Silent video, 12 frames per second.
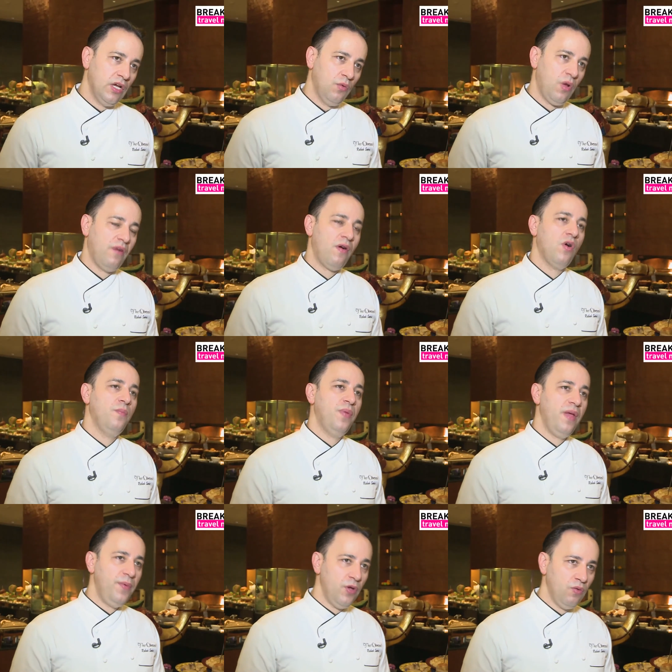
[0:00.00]
We have our
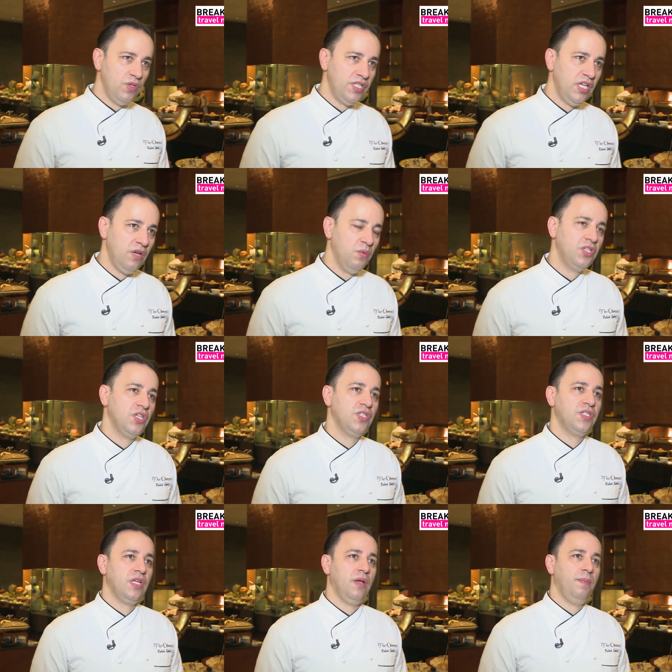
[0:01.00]
baby Uzi, which
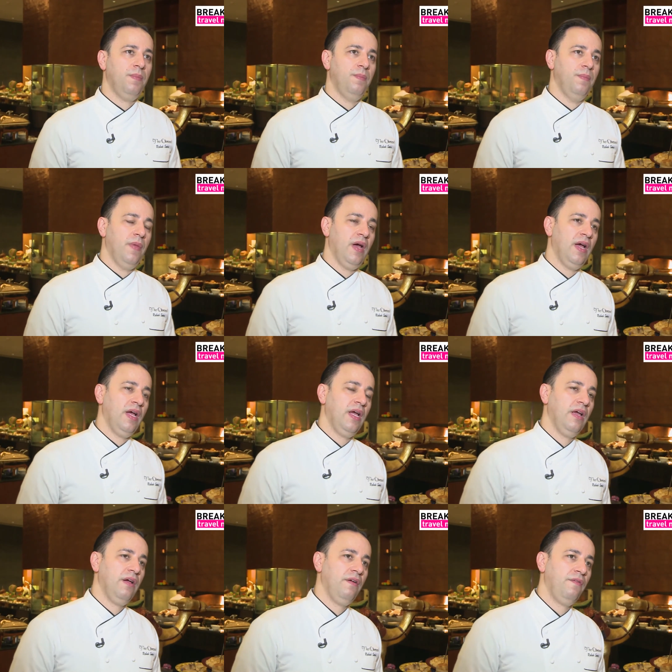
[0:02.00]
is
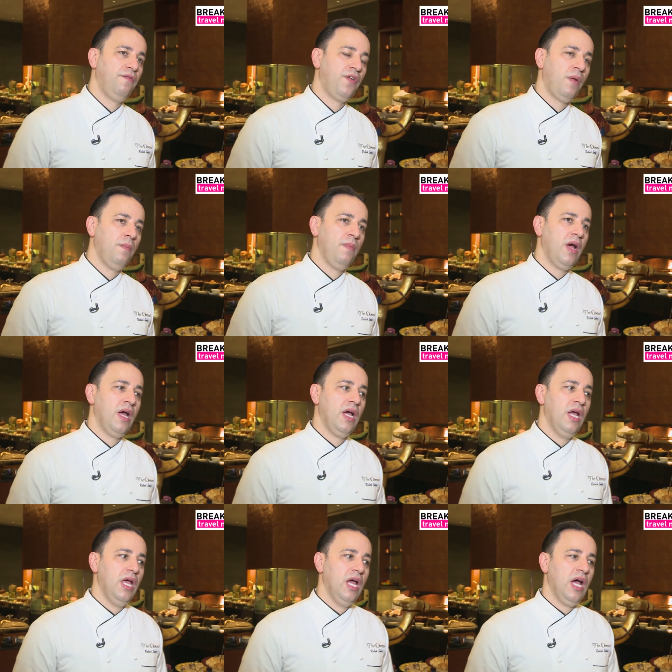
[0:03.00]
from
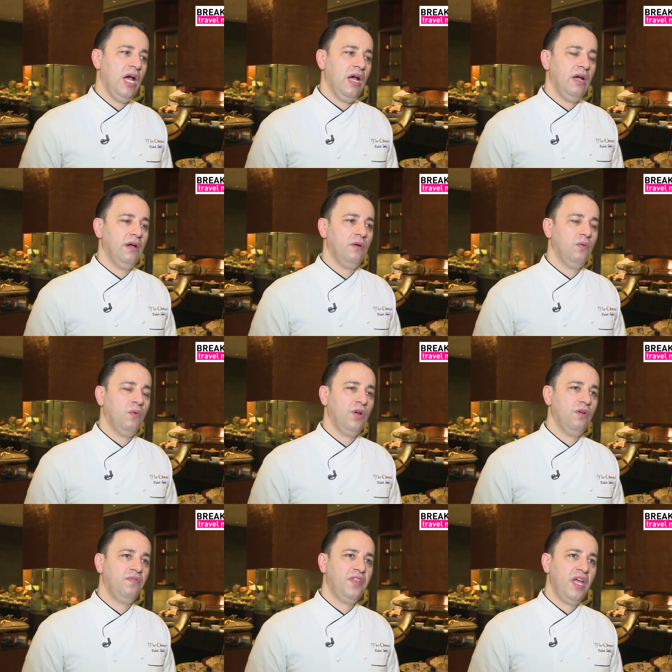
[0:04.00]
one of